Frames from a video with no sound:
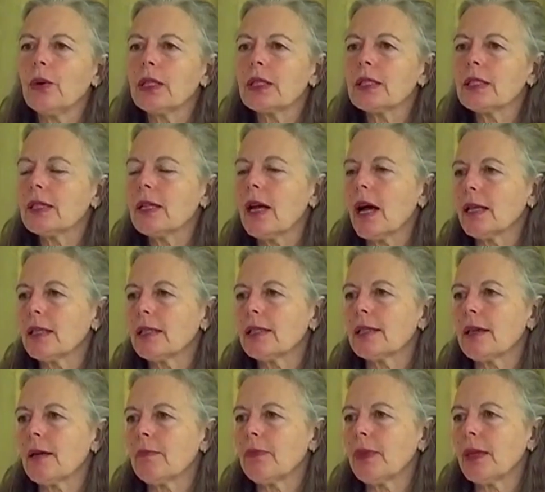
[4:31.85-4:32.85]
It's not
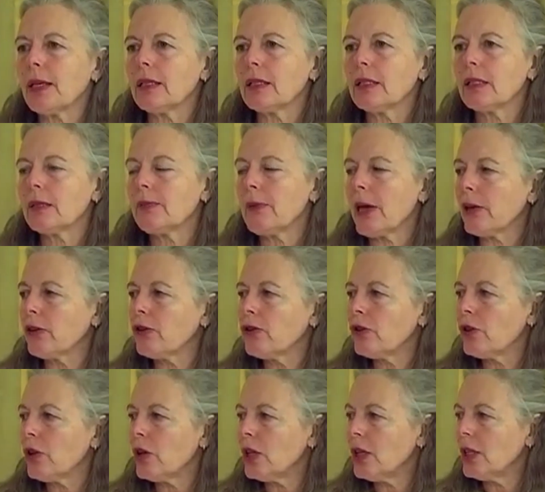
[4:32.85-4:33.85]
something
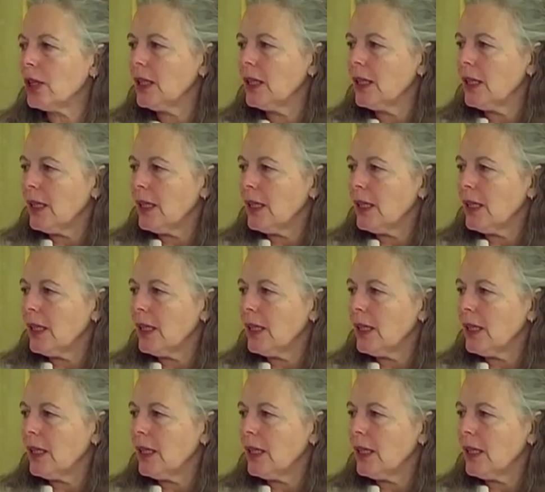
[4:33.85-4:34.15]
special.